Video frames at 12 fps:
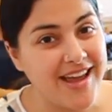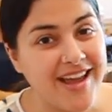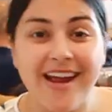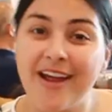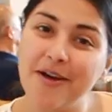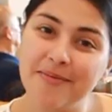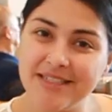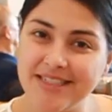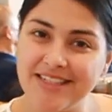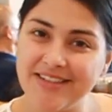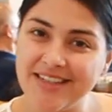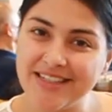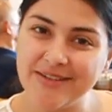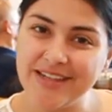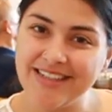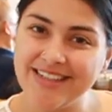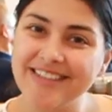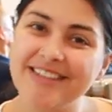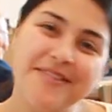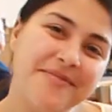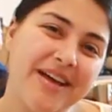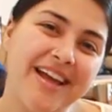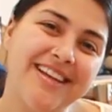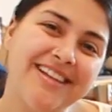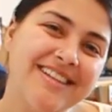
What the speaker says: and I hope to see you next week. Bye.